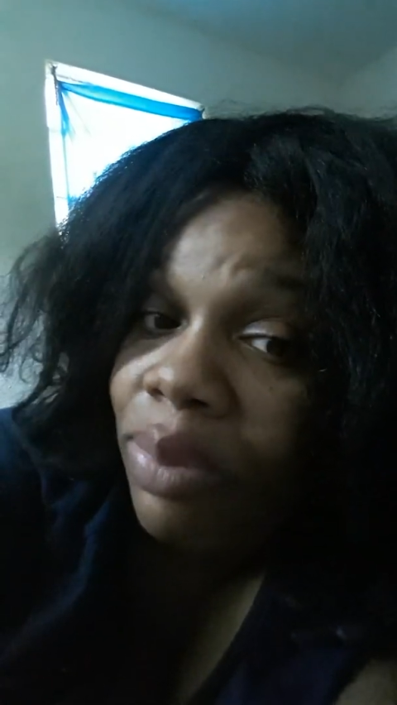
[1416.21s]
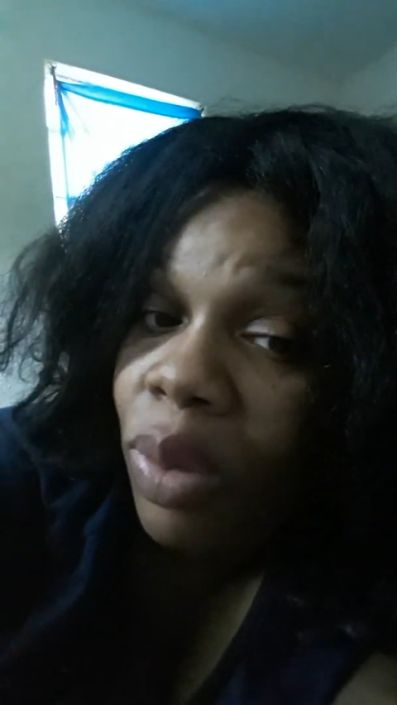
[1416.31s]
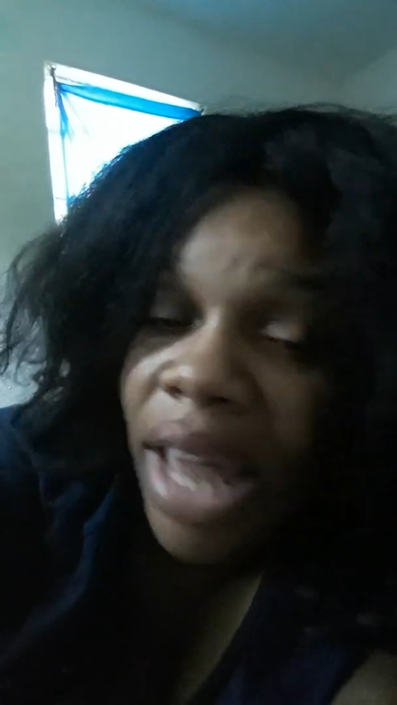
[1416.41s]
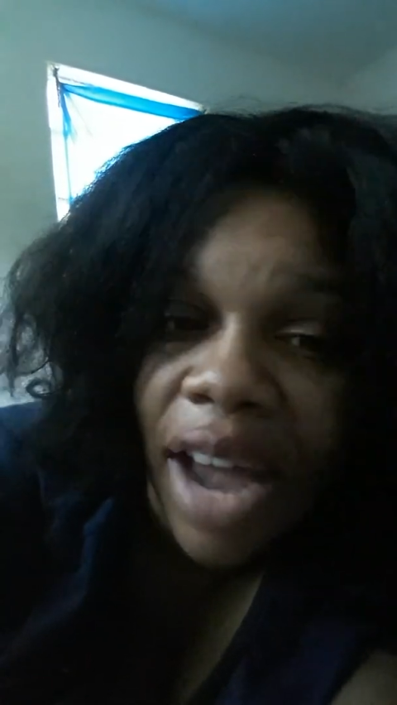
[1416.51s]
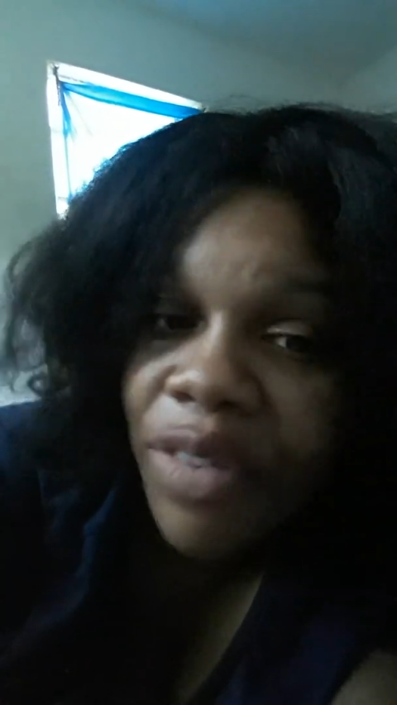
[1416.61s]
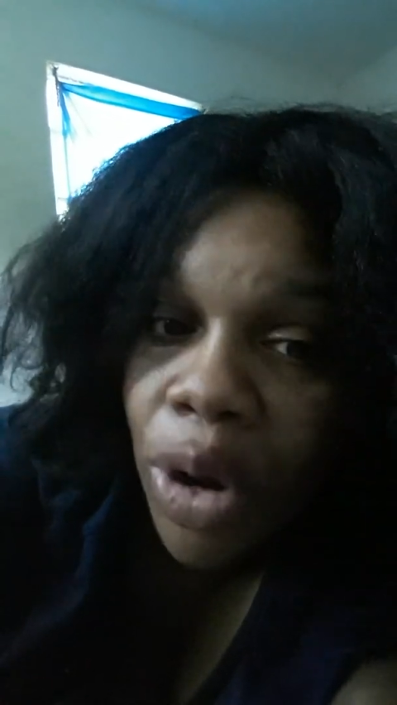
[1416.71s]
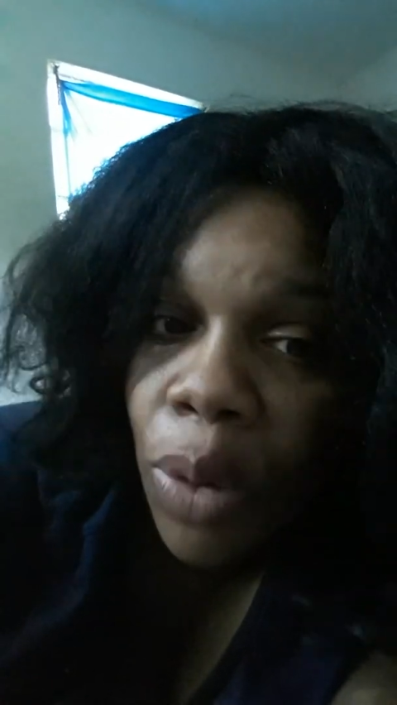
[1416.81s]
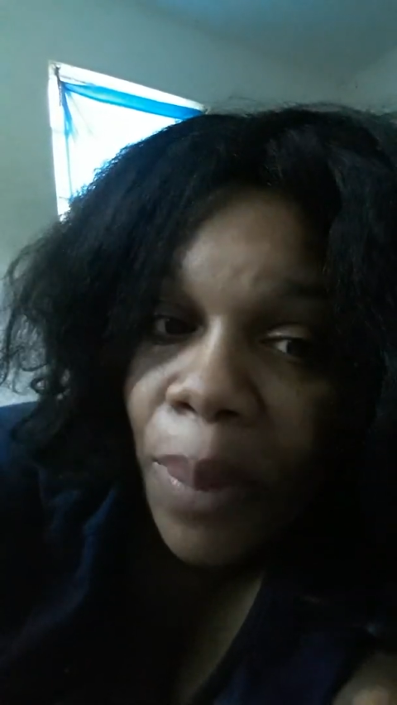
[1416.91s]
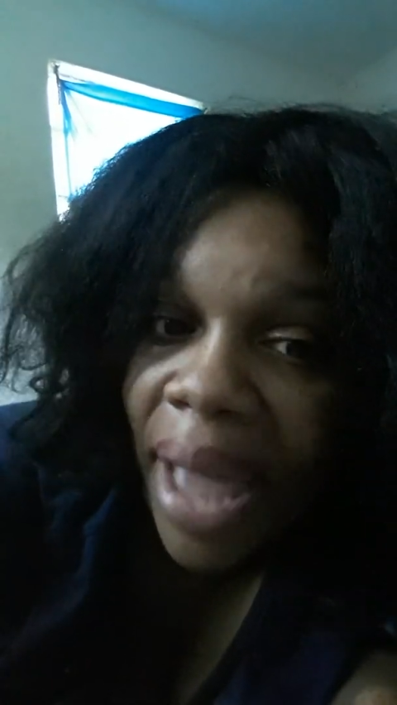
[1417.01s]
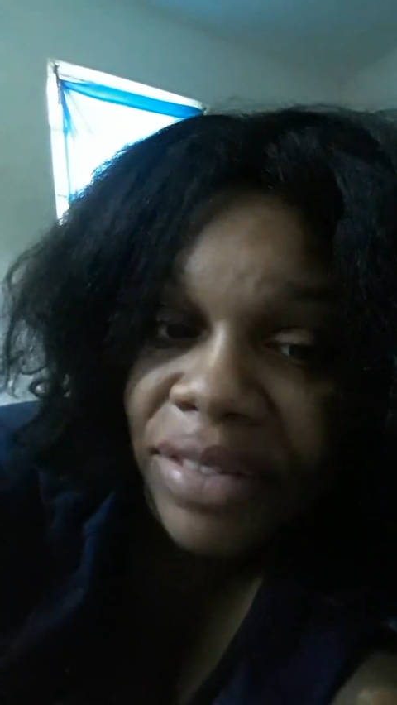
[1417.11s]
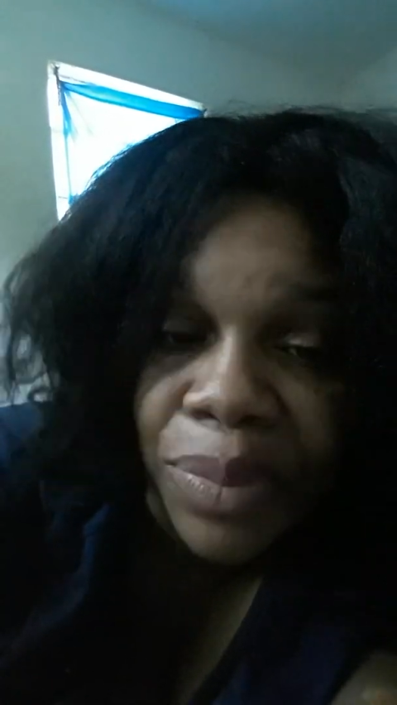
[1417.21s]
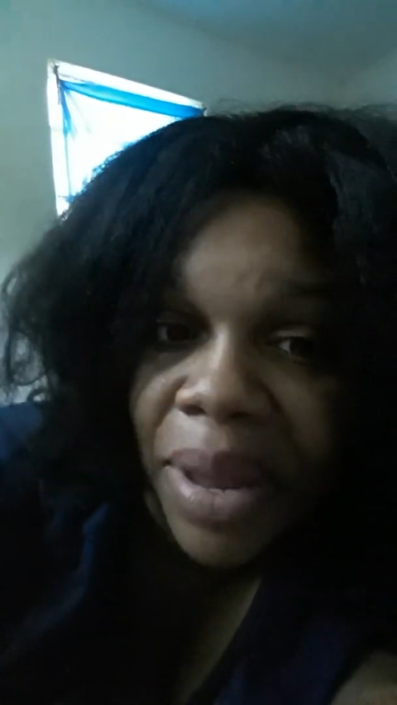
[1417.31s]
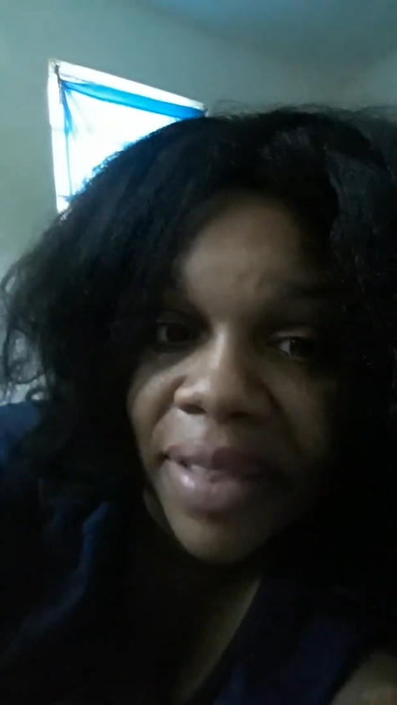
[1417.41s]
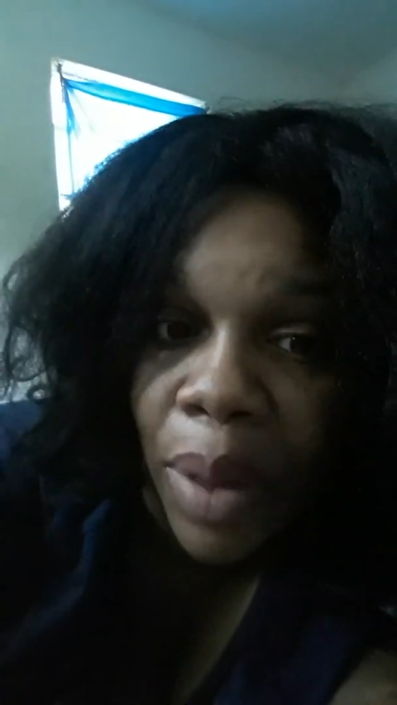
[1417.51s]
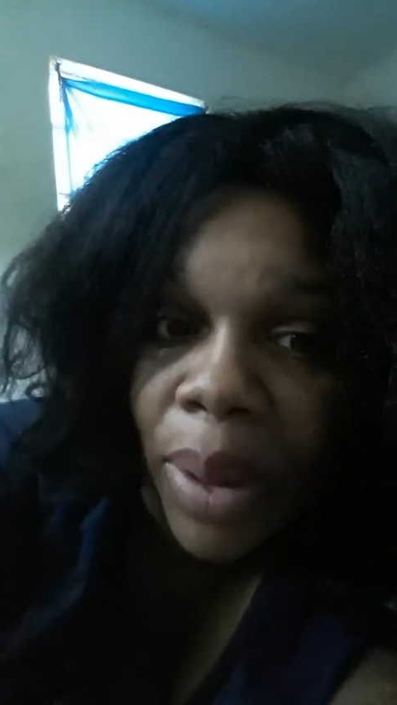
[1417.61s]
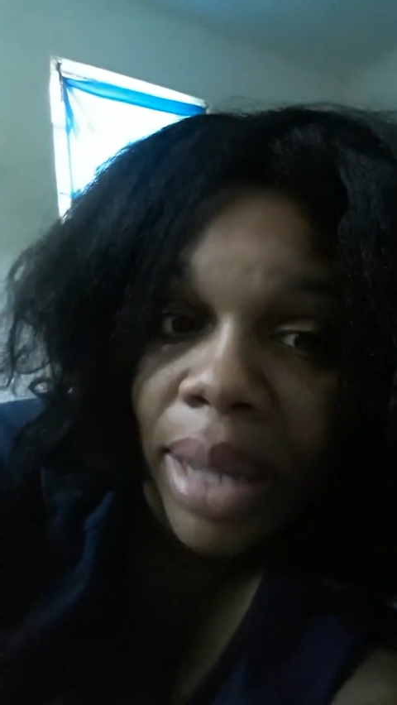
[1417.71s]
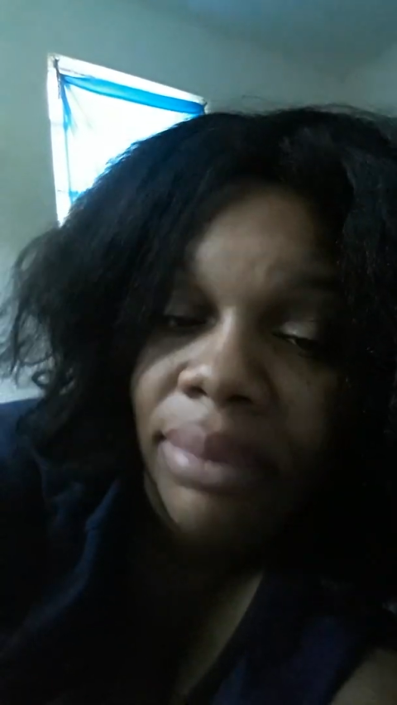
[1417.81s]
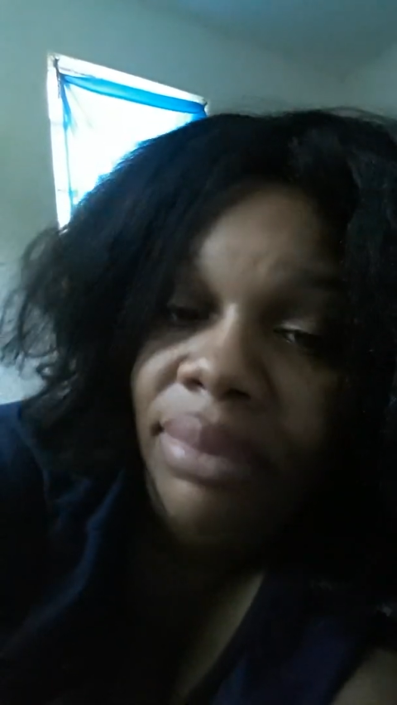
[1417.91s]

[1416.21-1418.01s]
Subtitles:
will it ever go back to being that way?